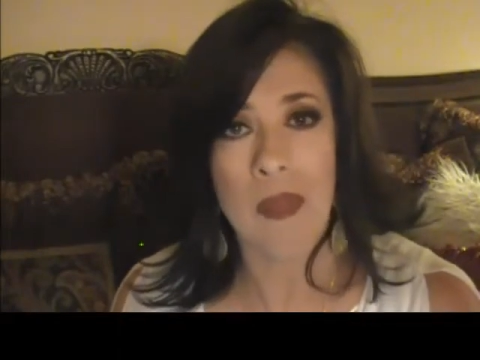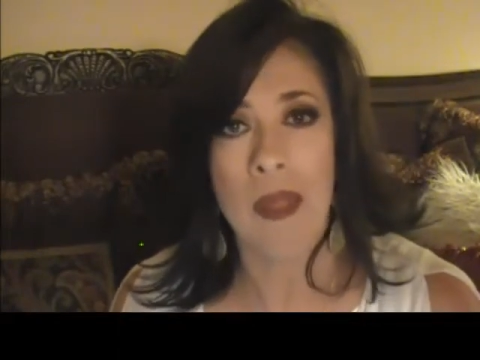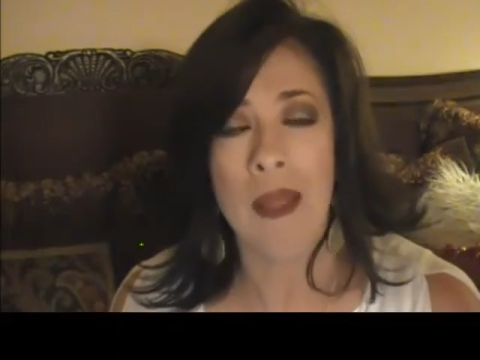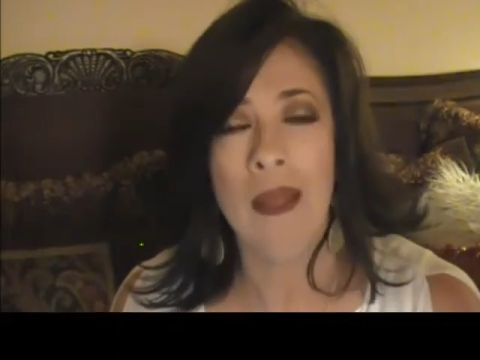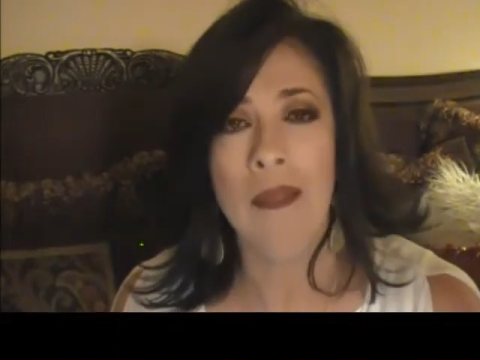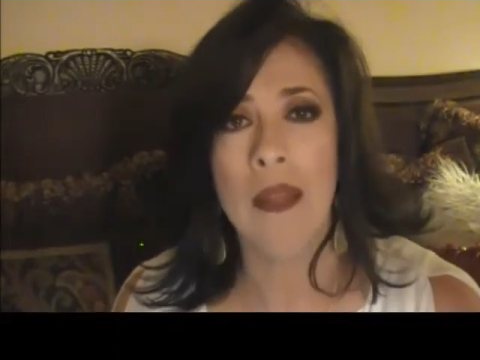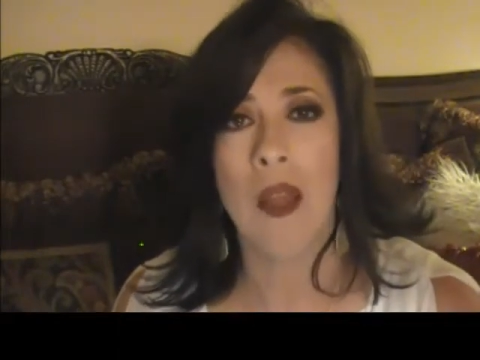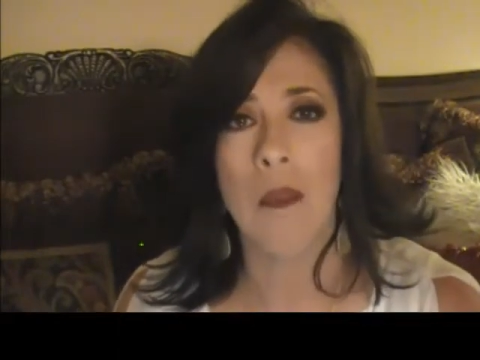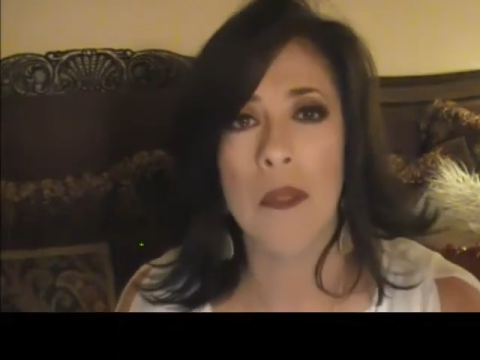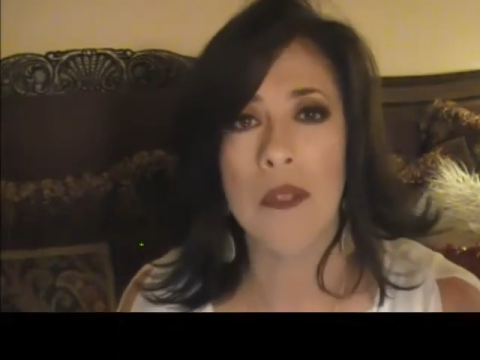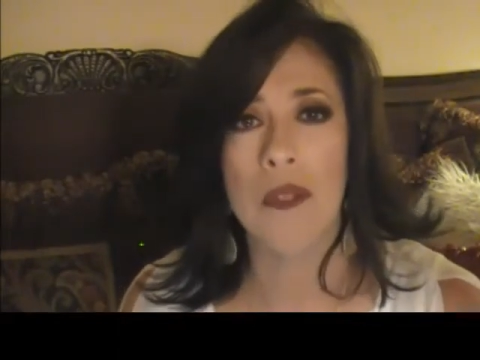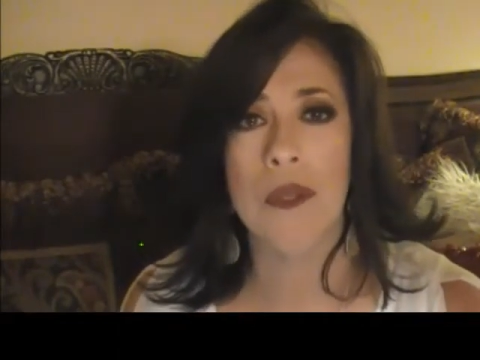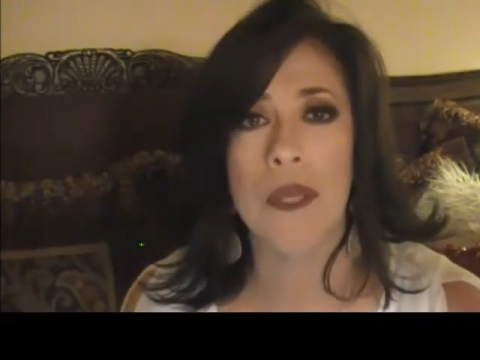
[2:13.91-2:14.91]
I had the
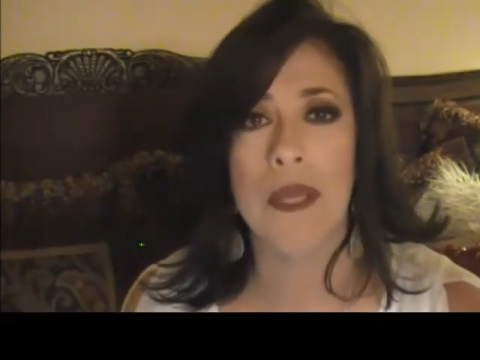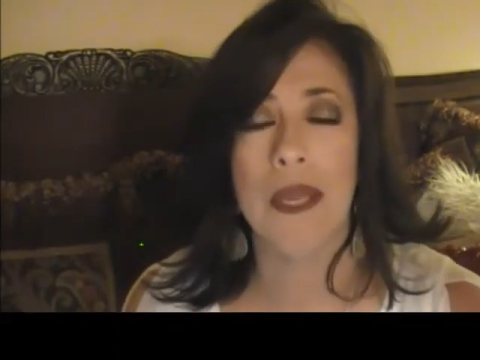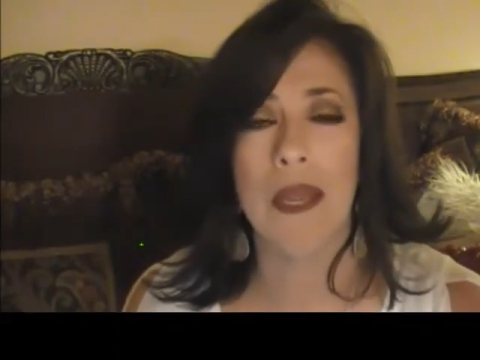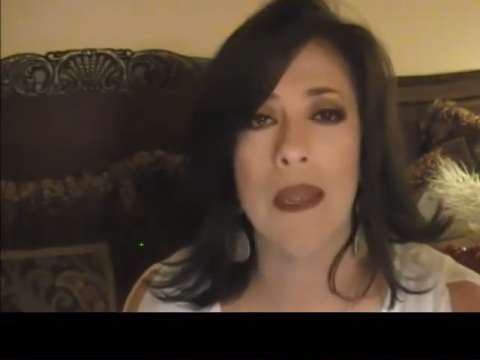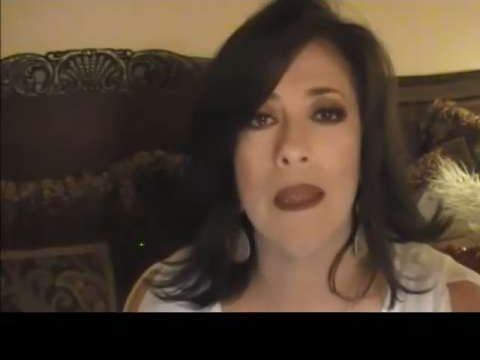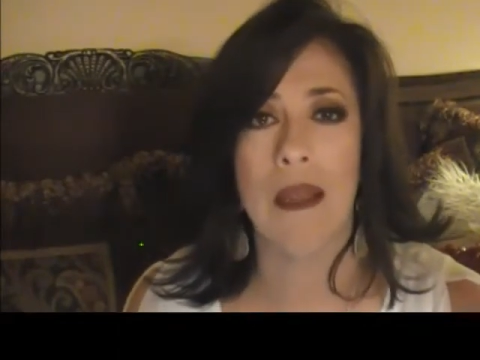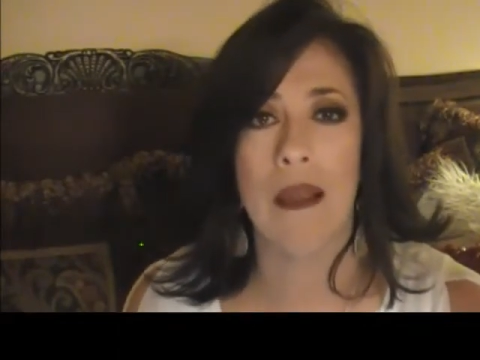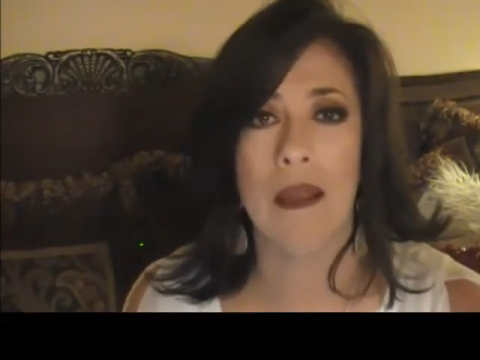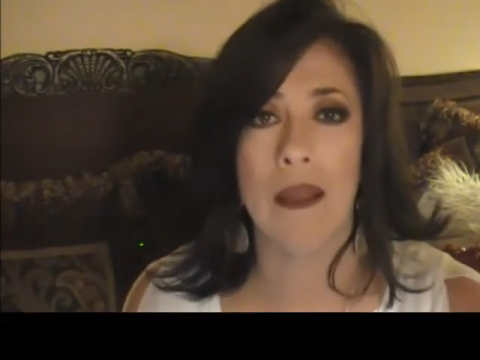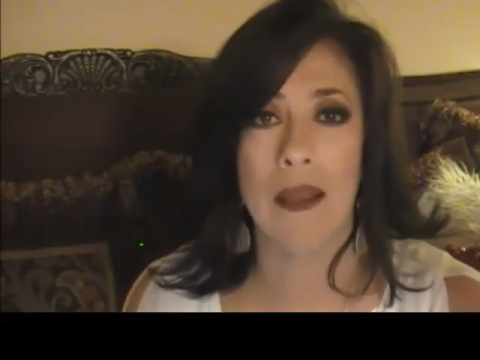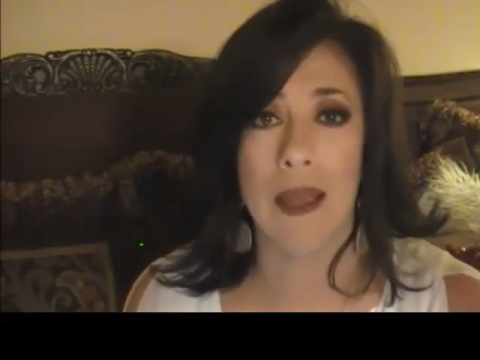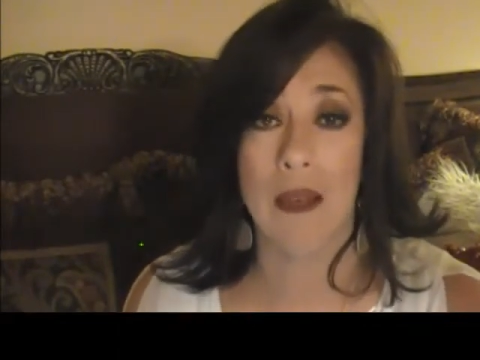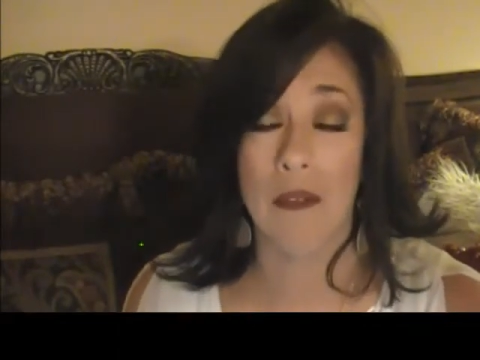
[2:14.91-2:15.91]
opportunity
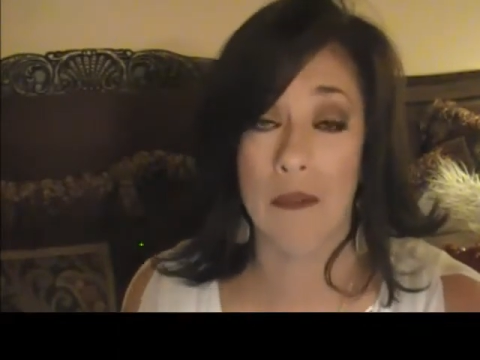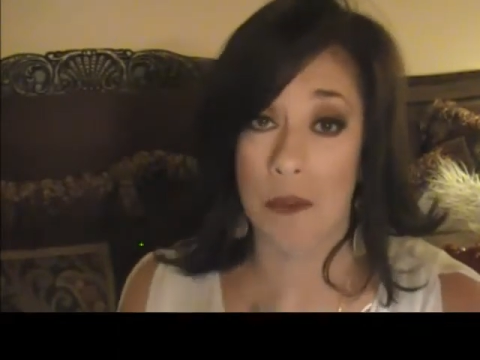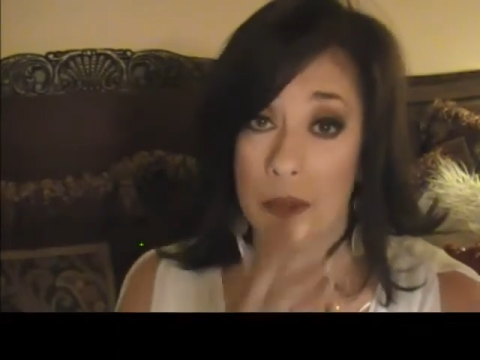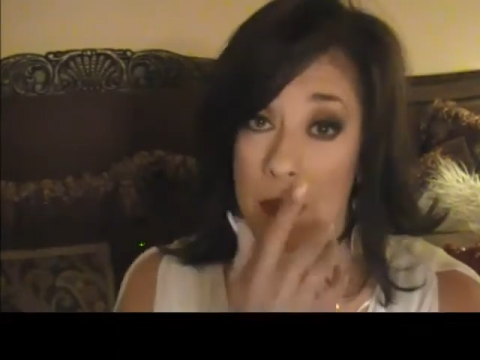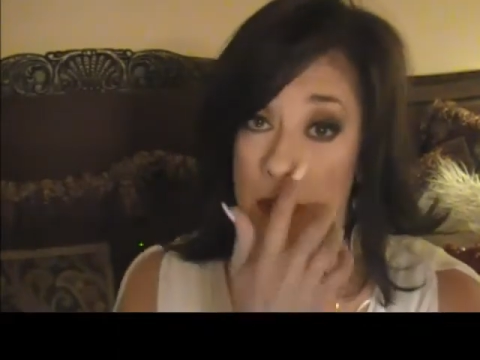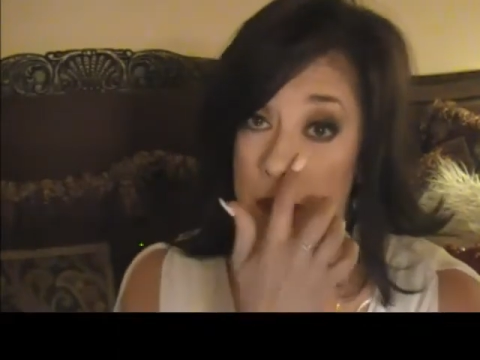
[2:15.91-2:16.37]
in California